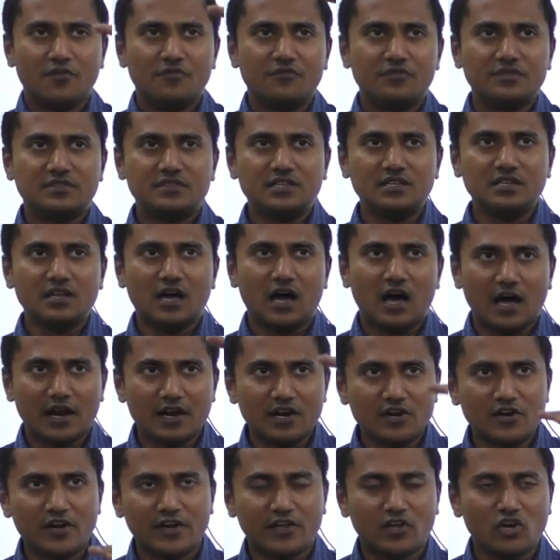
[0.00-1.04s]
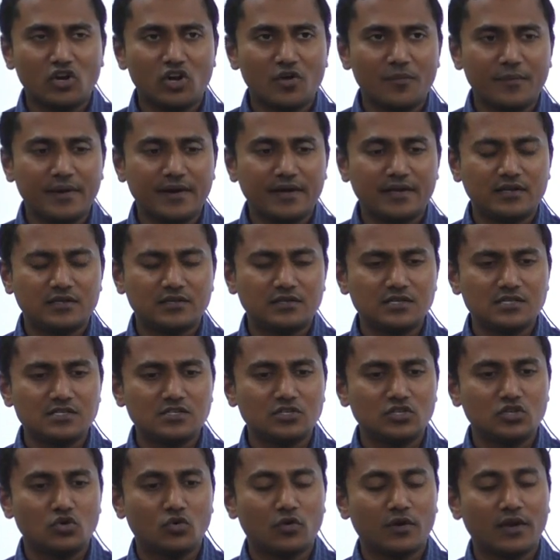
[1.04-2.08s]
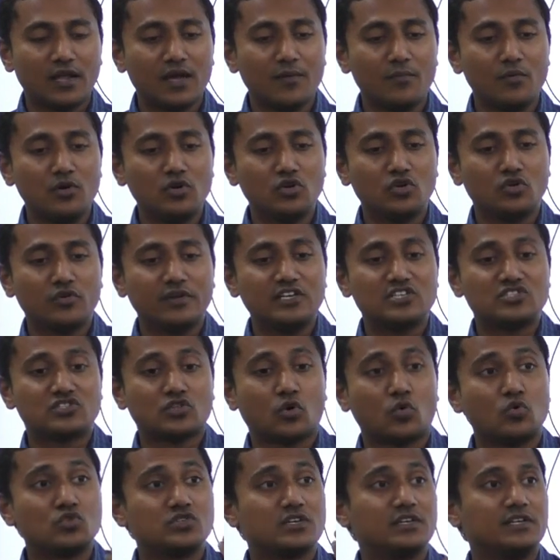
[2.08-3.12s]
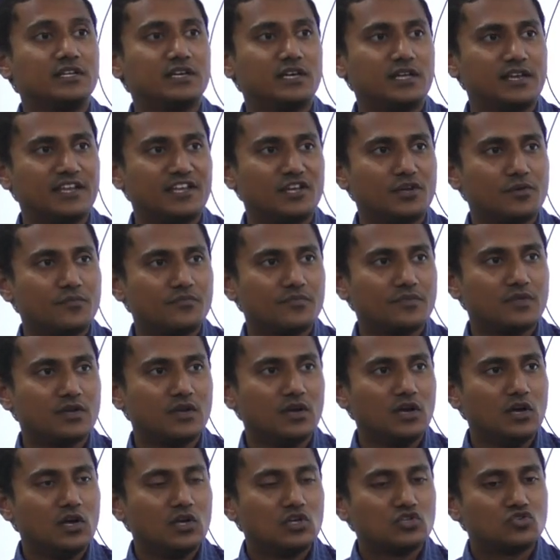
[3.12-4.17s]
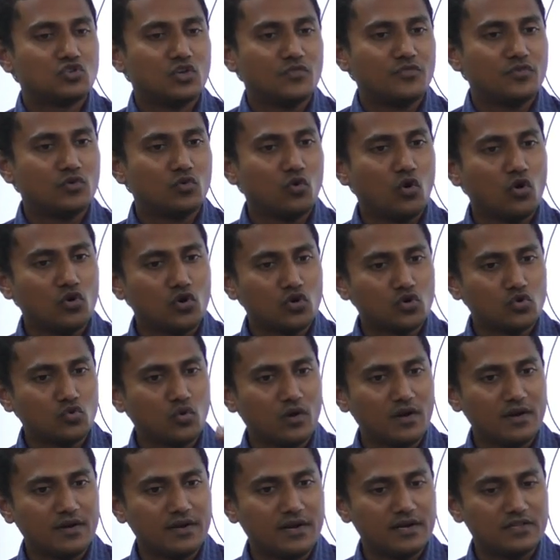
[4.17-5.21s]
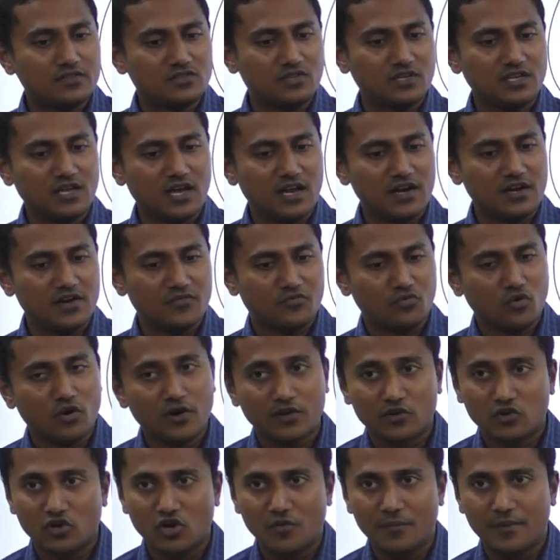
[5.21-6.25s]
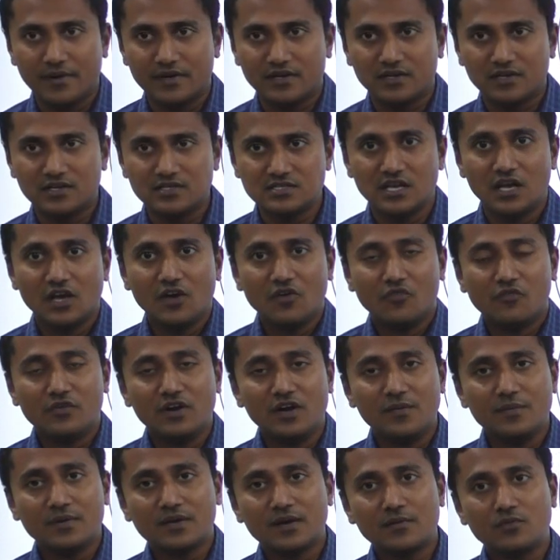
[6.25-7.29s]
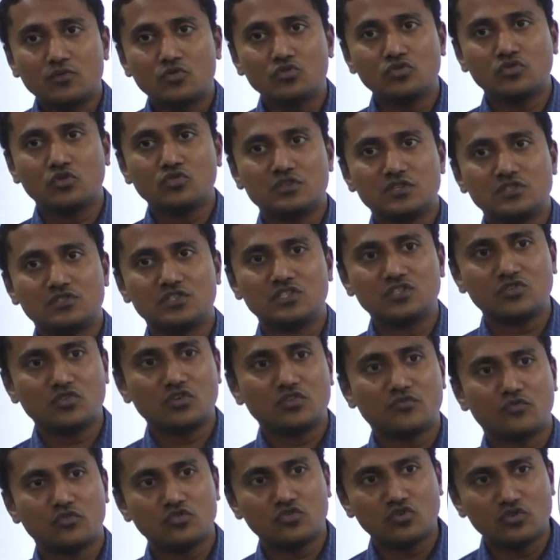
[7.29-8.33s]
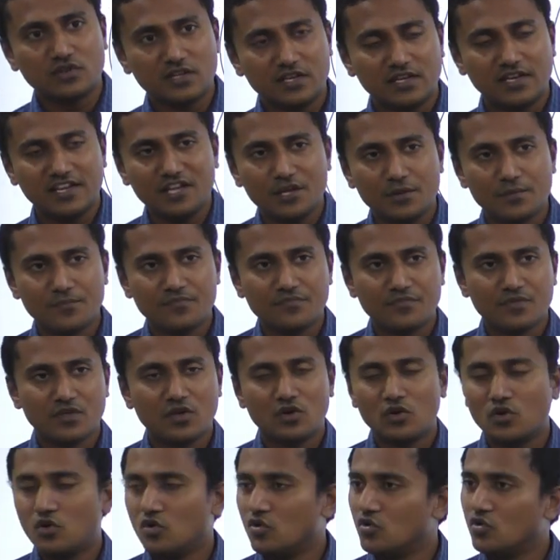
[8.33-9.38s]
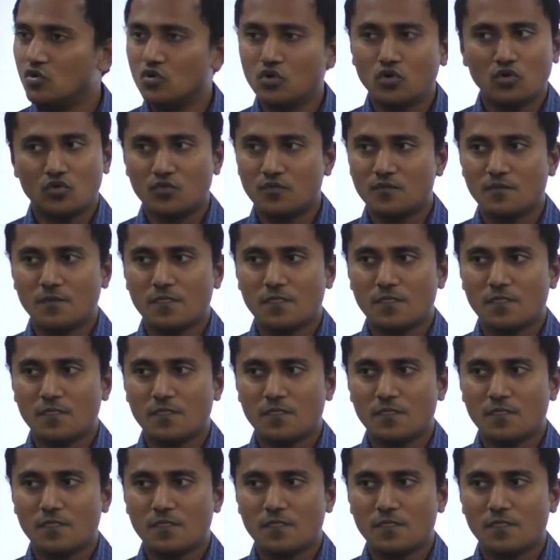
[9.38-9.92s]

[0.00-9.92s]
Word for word: Within 100 kilometers, you are able to reach 1000 degree. So if you go to 200, 300, 400 kilometers, will it become 2000, 3000, 4000 degree? No.